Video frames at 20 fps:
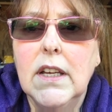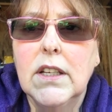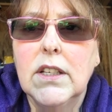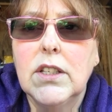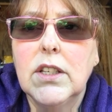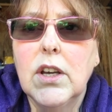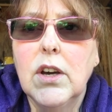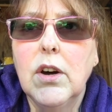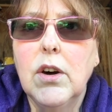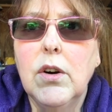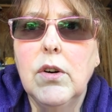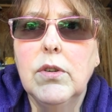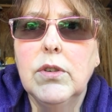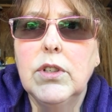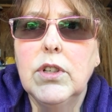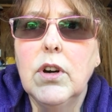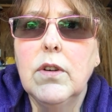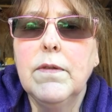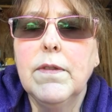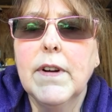So,
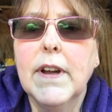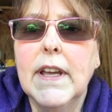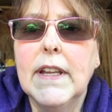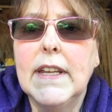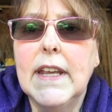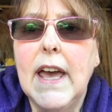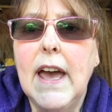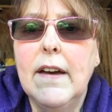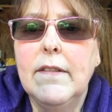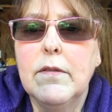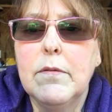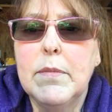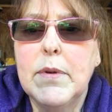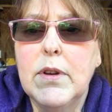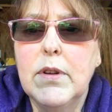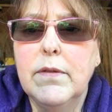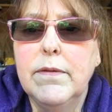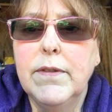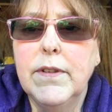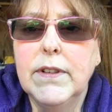don't forget to have a
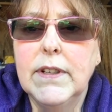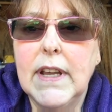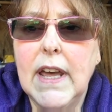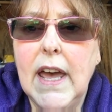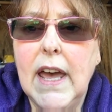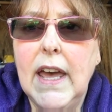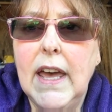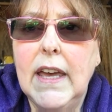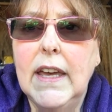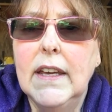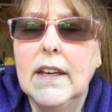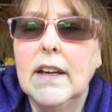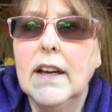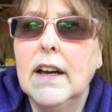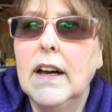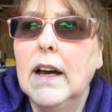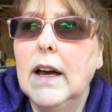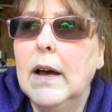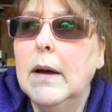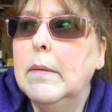beautiful day.
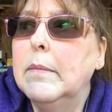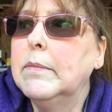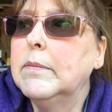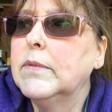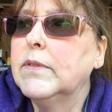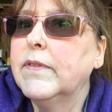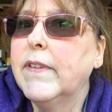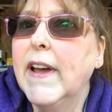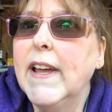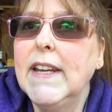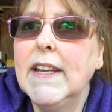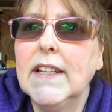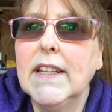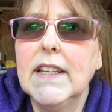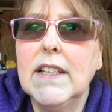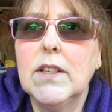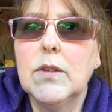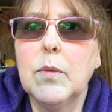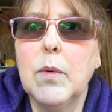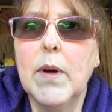Um, find at
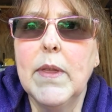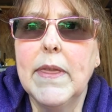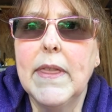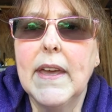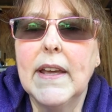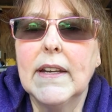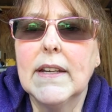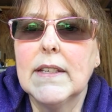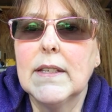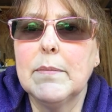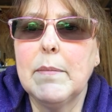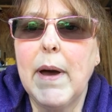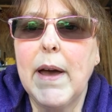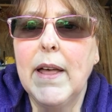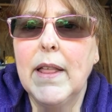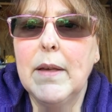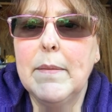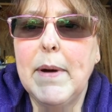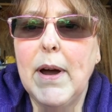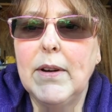least one thing to
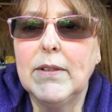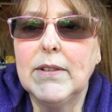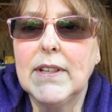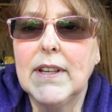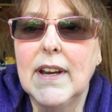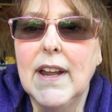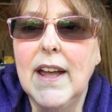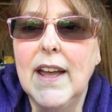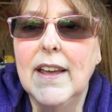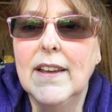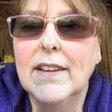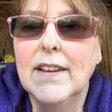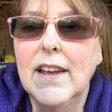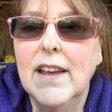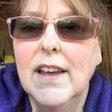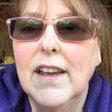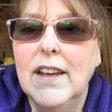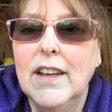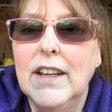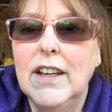smile about today.
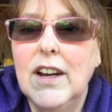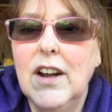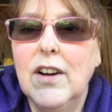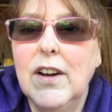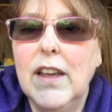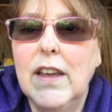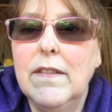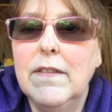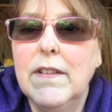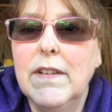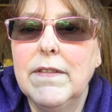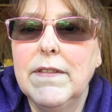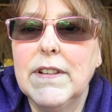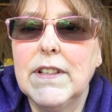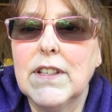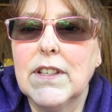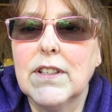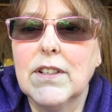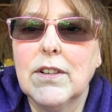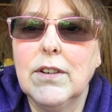You know, even if
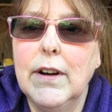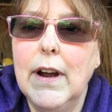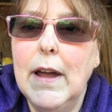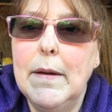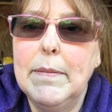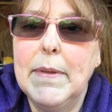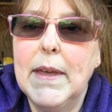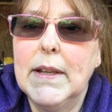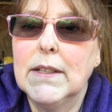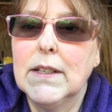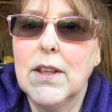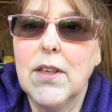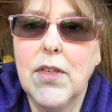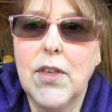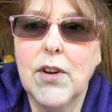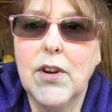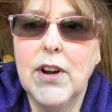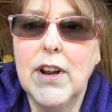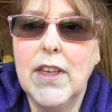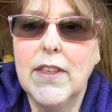it's crap, that's the
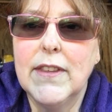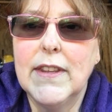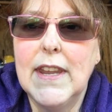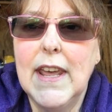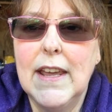30th